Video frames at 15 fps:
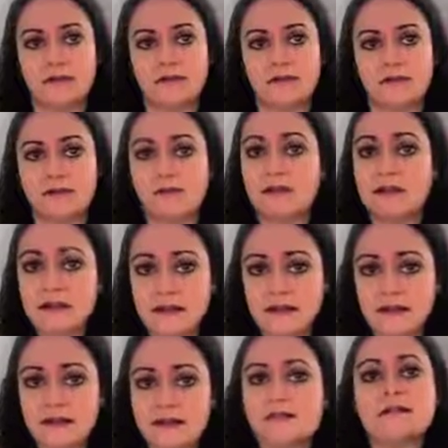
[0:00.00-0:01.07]
So
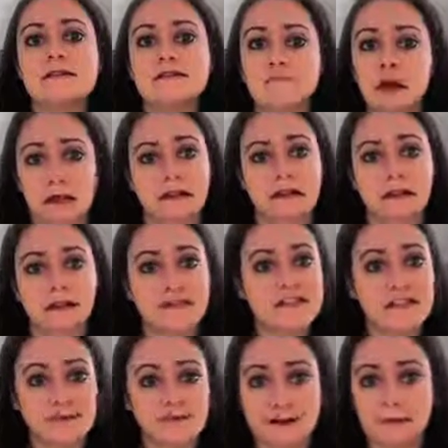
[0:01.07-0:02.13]
easiest is money that you've
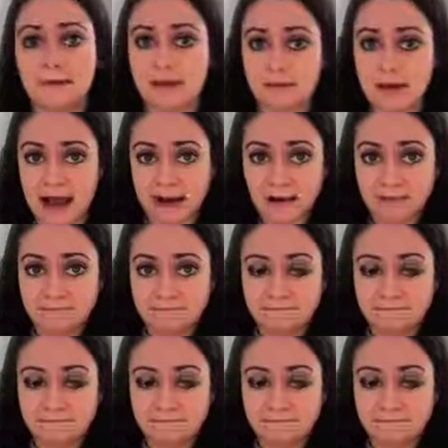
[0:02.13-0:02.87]
saved up in the bank.